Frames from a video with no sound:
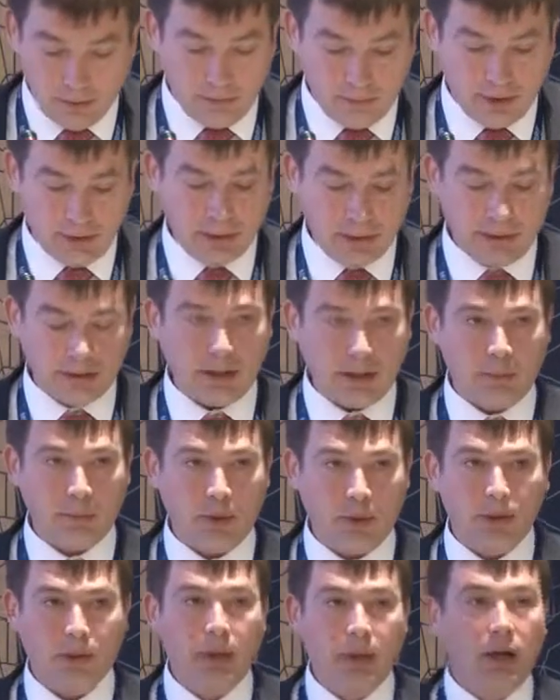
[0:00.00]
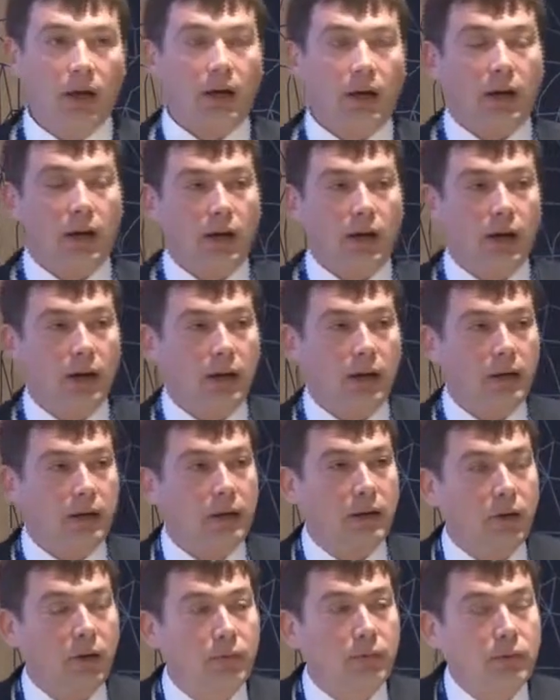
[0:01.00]
this example.
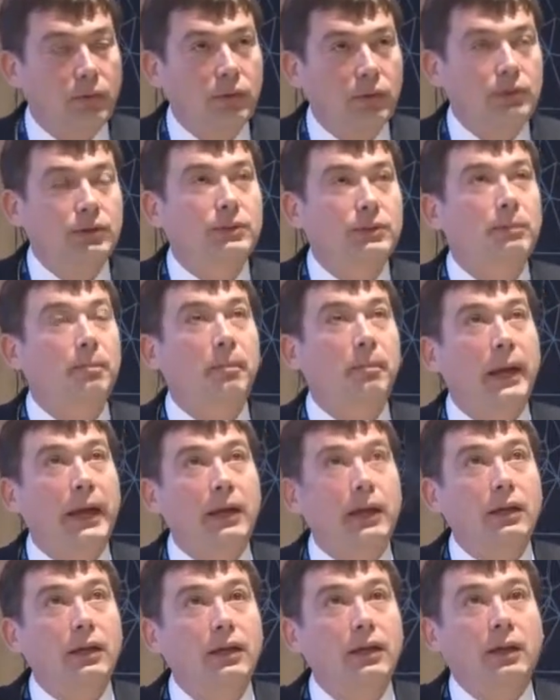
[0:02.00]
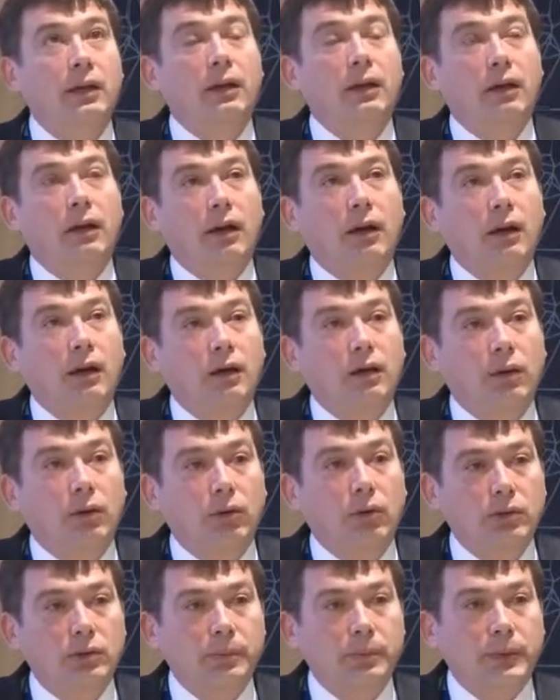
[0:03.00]
Of course, many
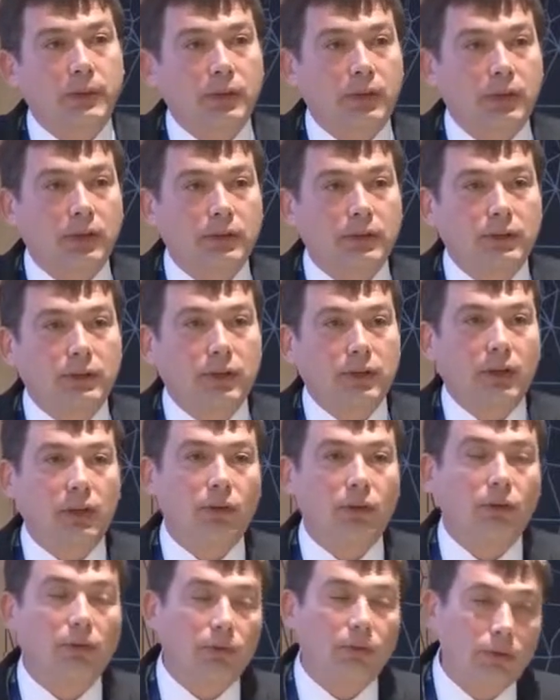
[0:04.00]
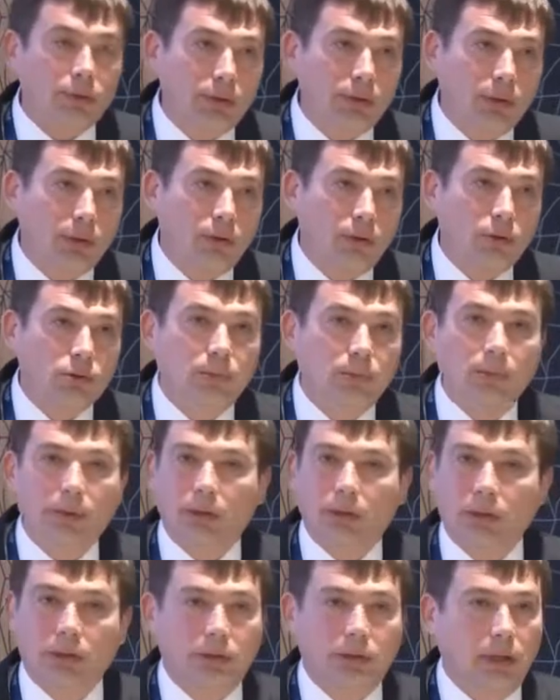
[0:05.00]
hospitals, university
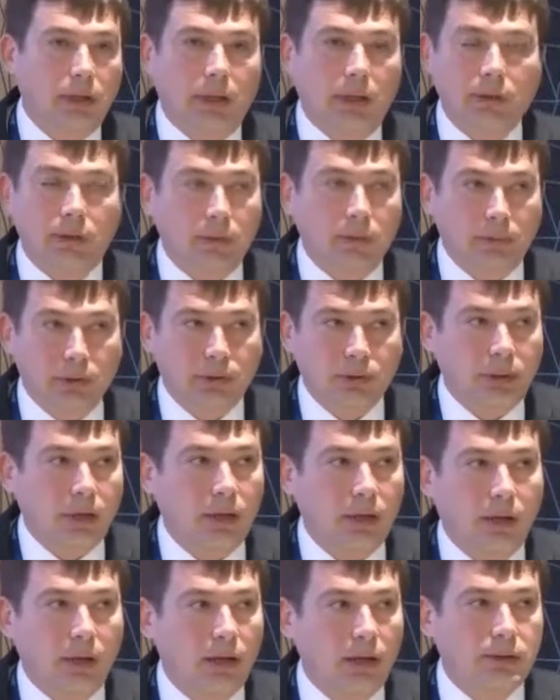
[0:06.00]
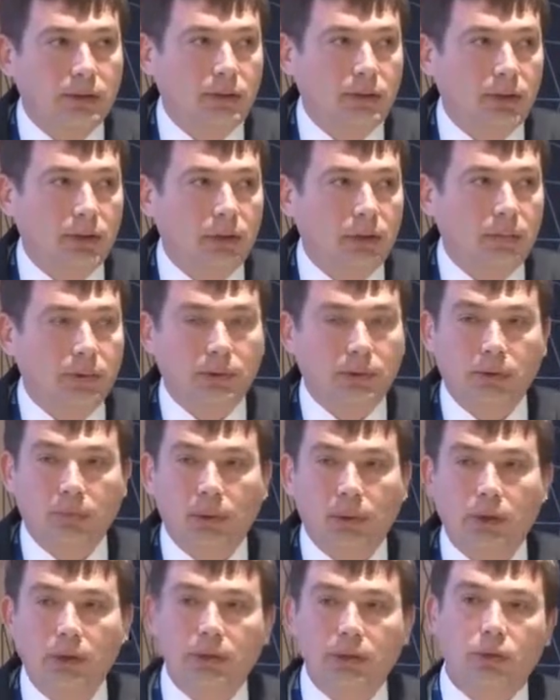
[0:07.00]
hospitals, 100% has
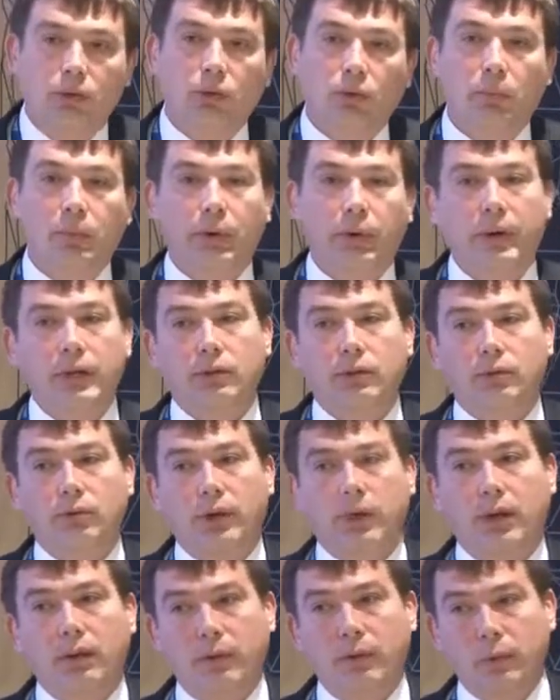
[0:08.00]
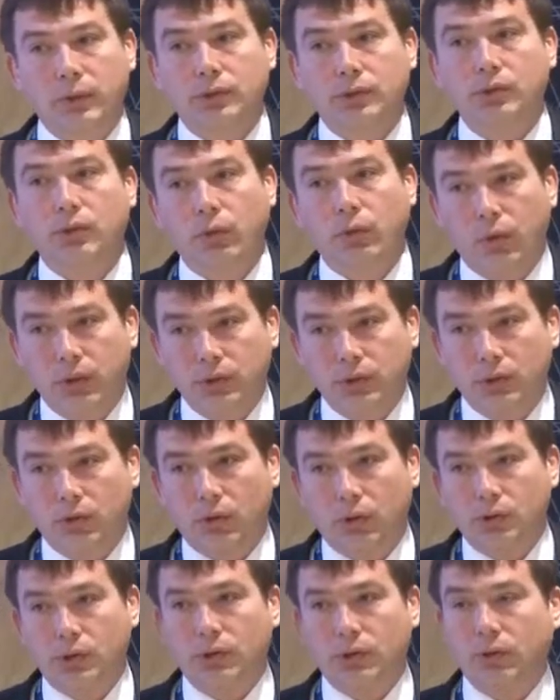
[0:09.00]
possibility to operate together with
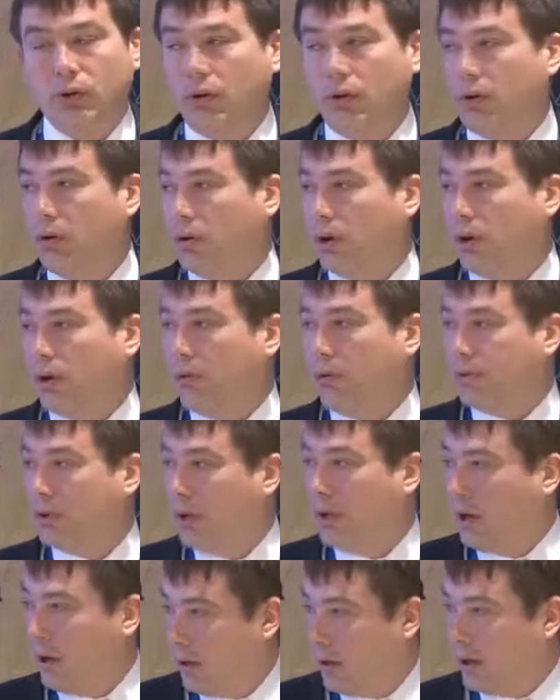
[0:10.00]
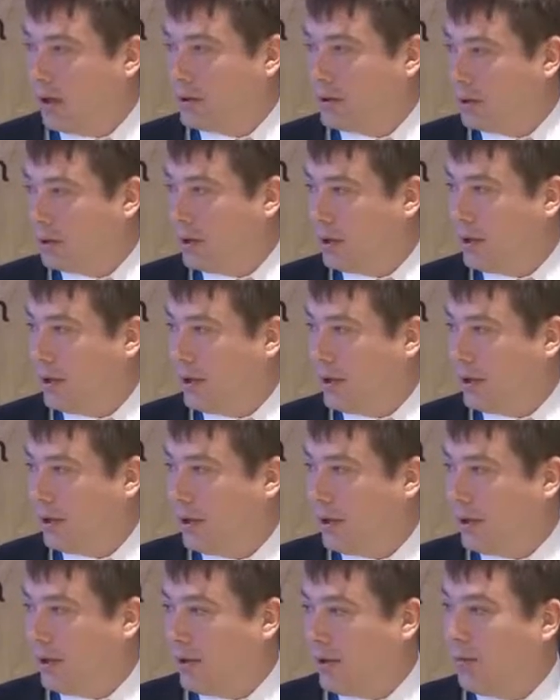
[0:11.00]
neurosurgeon or have as
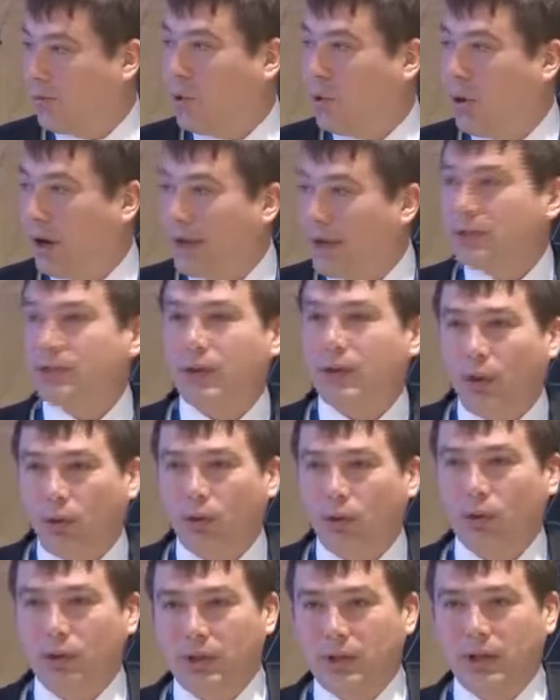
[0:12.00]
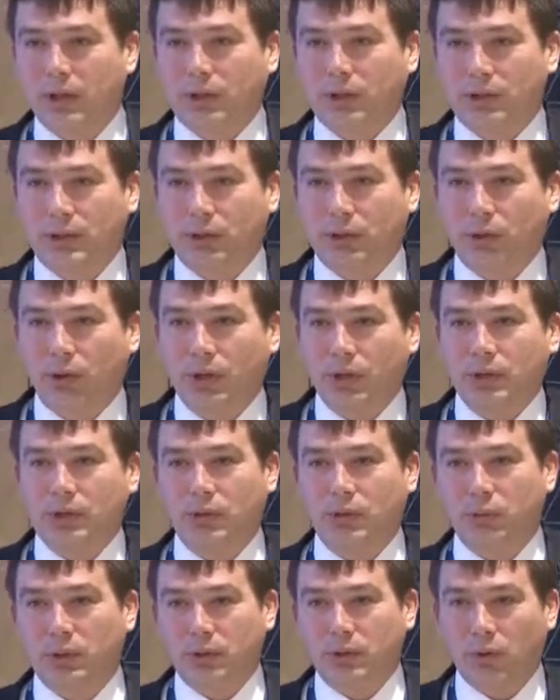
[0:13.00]
for extraordinary
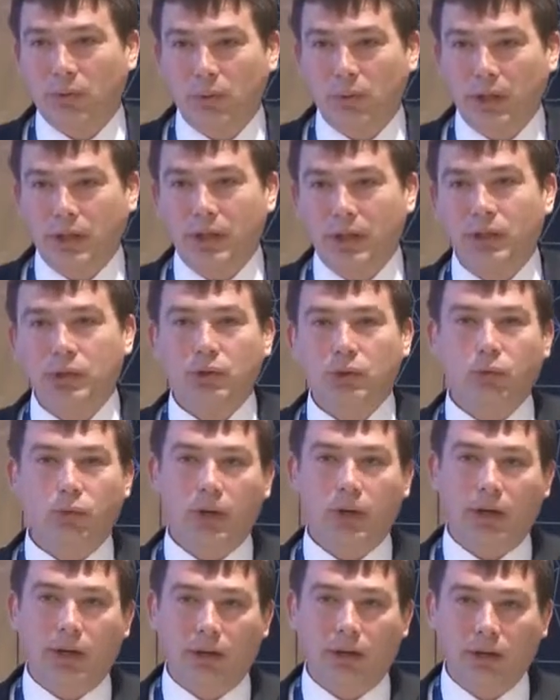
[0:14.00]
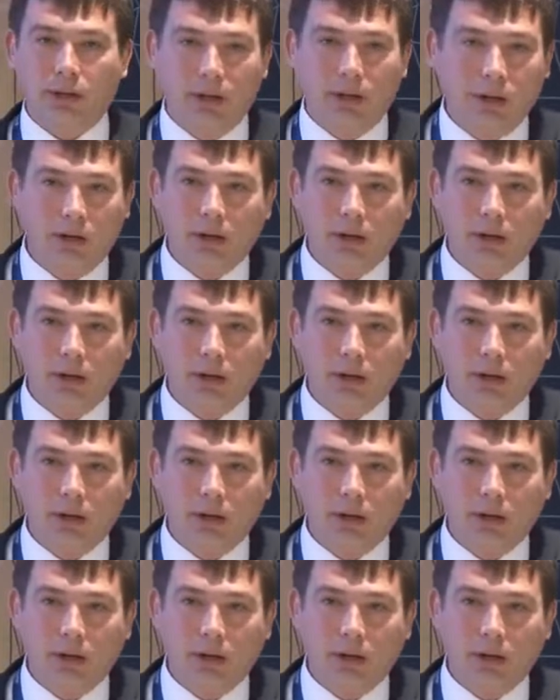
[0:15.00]
situation with complication, we can